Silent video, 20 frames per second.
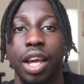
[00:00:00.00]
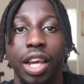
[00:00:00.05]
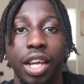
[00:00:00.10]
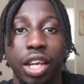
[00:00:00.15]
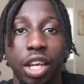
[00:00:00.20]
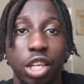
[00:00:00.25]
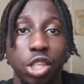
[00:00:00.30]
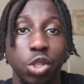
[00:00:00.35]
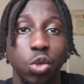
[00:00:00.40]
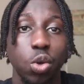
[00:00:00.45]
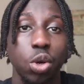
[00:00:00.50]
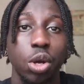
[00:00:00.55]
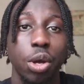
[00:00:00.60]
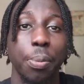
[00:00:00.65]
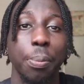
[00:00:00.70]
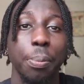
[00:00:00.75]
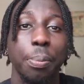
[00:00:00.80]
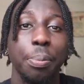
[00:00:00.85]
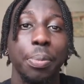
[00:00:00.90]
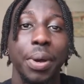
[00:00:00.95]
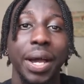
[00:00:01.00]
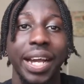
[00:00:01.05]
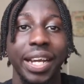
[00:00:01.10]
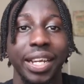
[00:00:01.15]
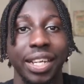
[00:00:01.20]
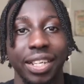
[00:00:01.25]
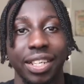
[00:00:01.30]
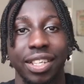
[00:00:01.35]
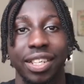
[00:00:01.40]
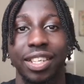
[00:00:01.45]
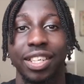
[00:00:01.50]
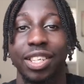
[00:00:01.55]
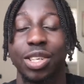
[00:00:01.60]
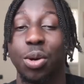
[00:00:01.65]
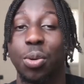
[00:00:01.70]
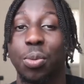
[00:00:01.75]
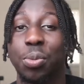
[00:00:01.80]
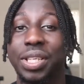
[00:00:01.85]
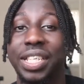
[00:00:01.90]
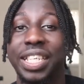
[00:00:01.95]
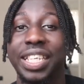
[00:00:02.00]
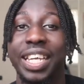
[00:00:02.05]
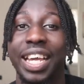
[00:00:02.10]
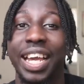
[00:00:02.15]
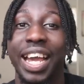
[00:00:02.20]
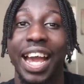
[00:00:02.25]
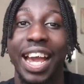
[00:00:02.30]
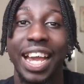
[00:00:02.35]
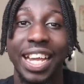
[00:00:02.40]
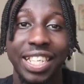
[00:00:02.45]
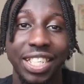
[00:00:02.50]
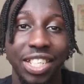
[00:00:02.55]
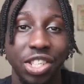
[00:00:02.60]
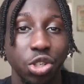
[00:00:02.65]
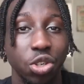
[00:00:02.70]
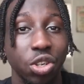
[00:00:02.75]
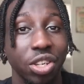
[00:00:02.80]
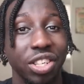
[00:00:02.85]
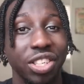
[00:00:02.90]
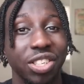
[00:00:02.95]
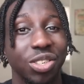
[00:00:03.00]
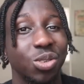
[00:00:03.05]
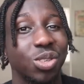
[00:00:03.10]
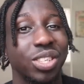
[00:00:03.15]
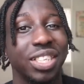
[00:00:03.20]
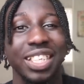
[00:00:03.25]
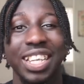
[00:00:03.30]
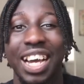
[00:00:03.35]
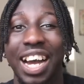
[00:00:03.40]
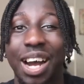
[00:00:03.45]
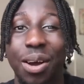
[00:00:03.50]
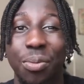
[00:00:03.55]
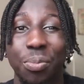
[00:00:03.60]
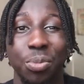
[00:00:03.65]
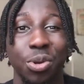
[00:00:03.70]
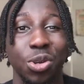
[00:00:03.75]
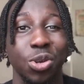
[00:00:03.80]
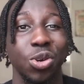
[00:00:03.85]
Hey guys, welcome back. Dog D Ace turned to top.